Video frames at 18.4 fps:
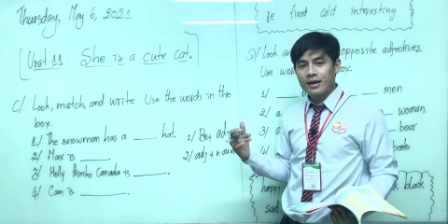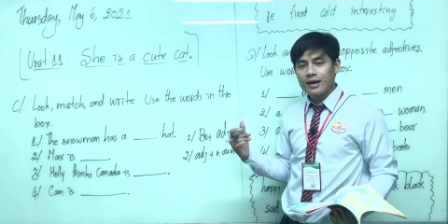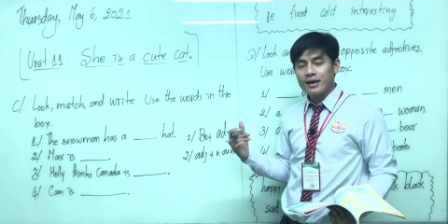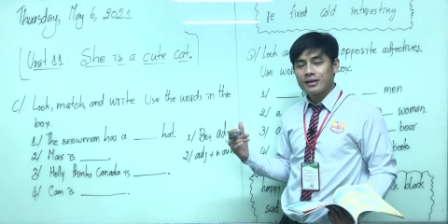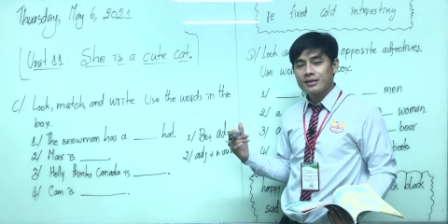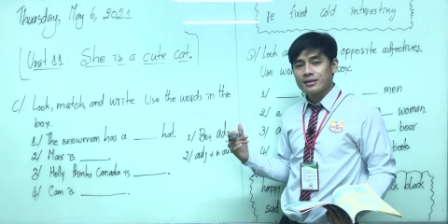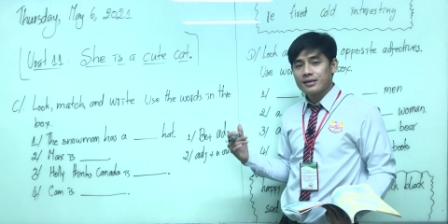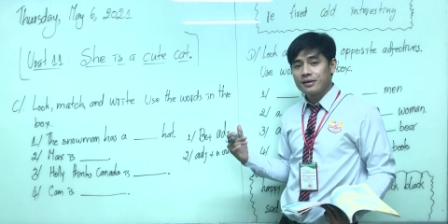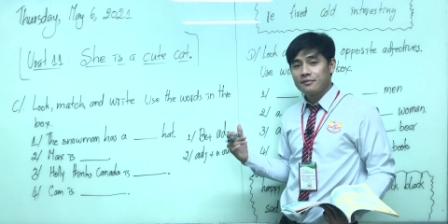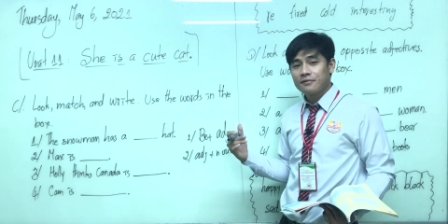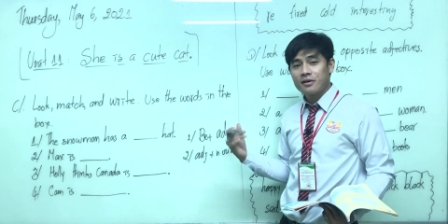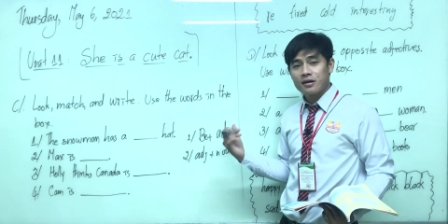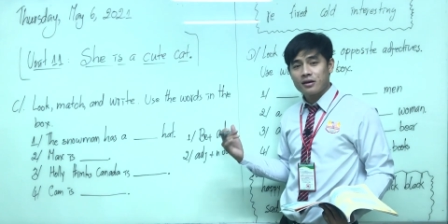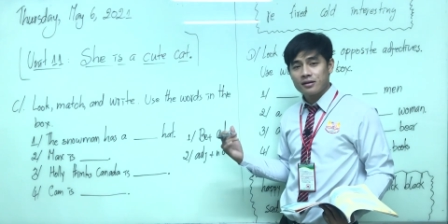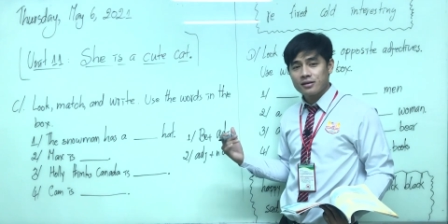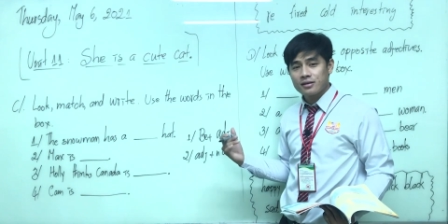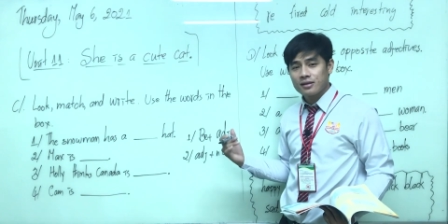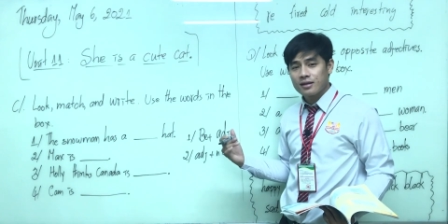is a
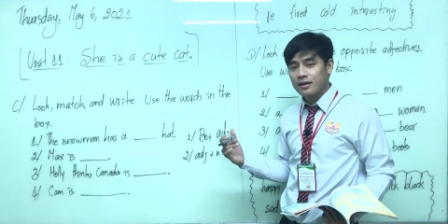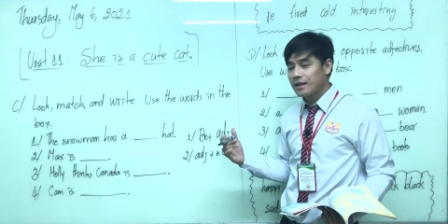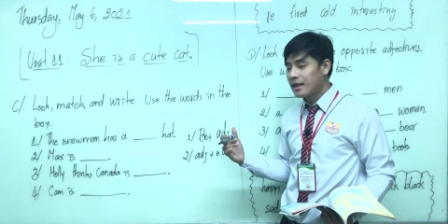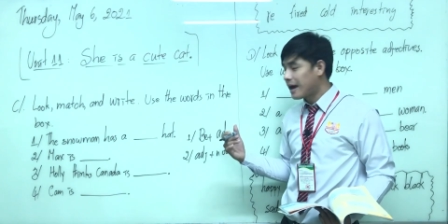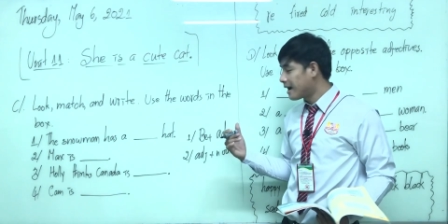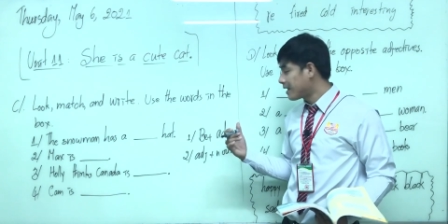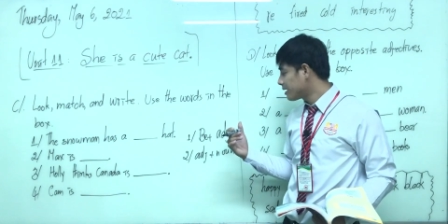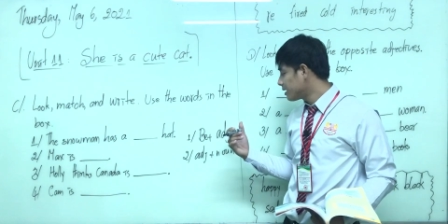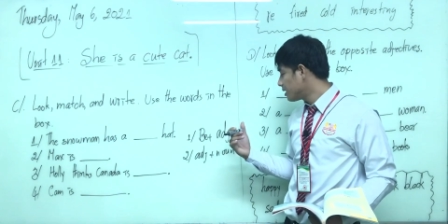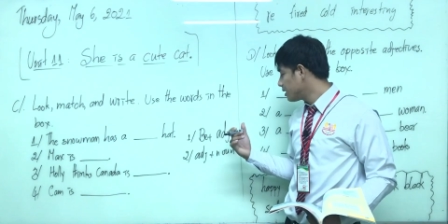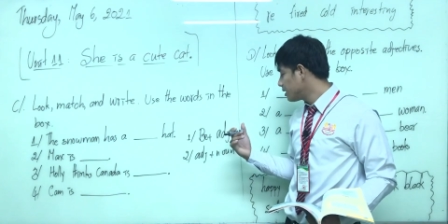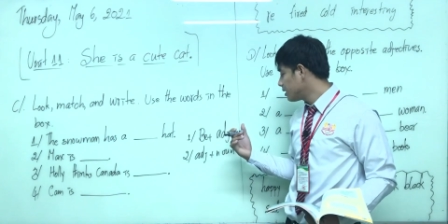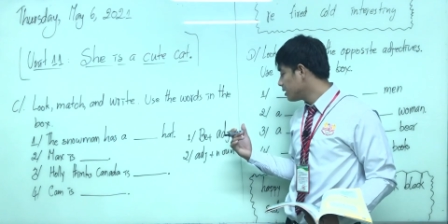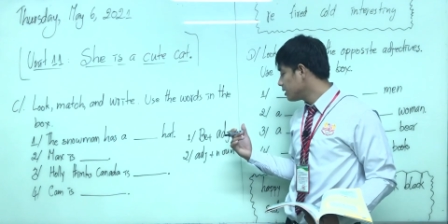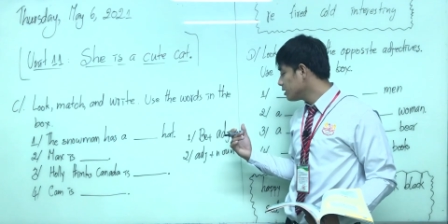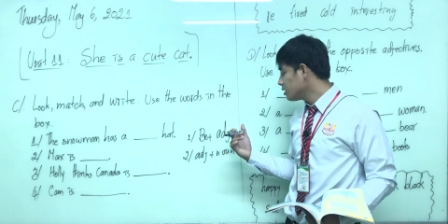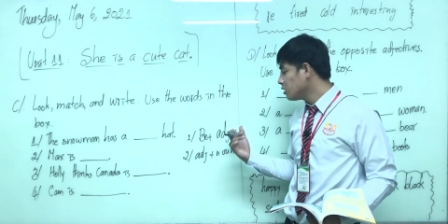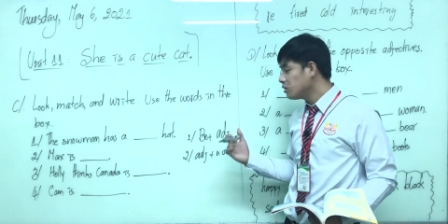verb
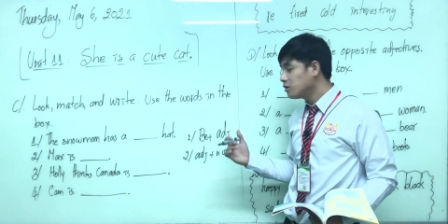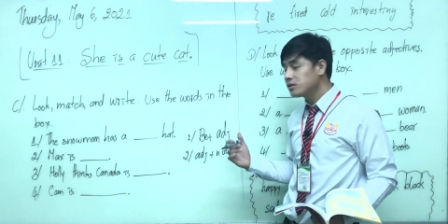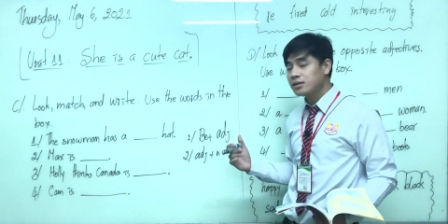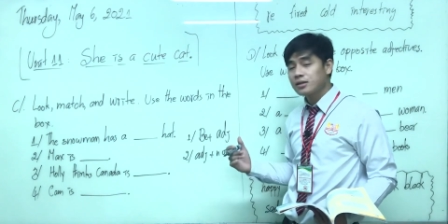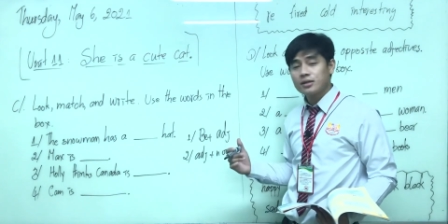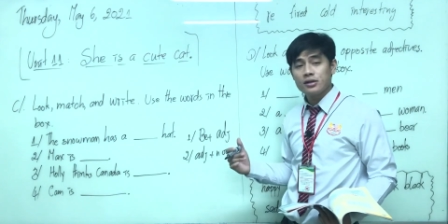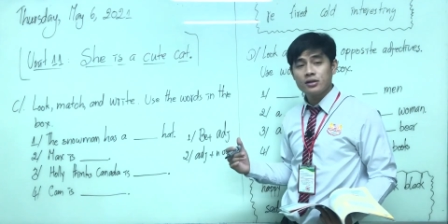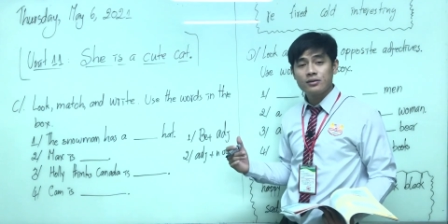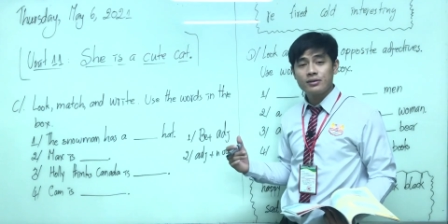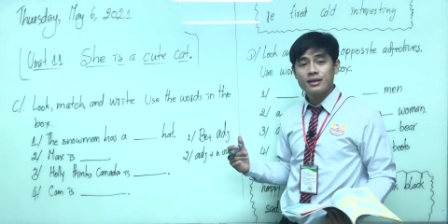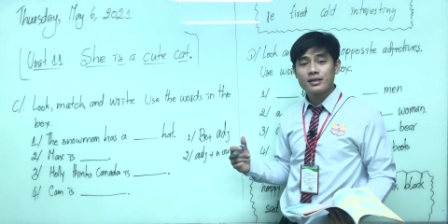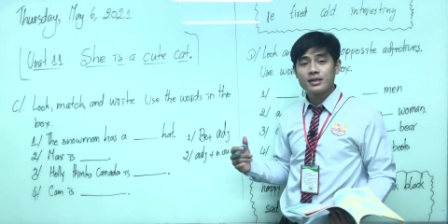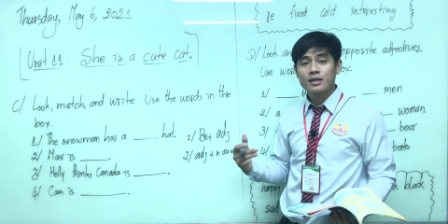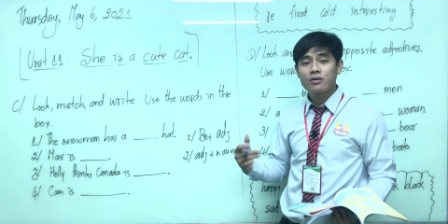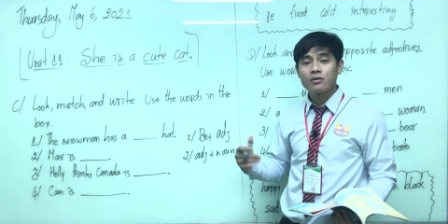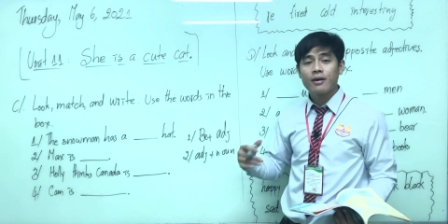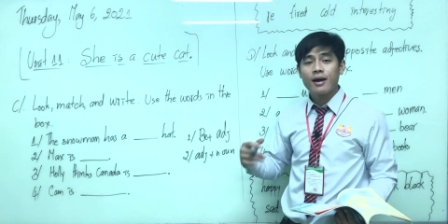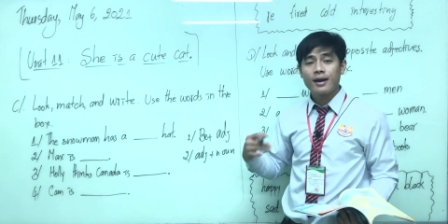that used to
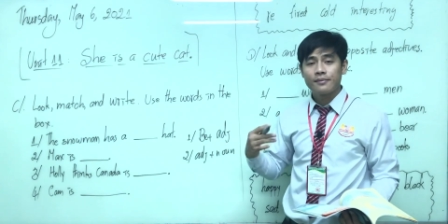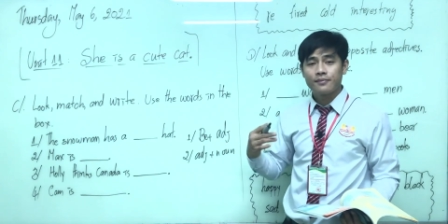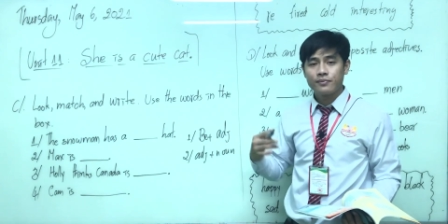describe,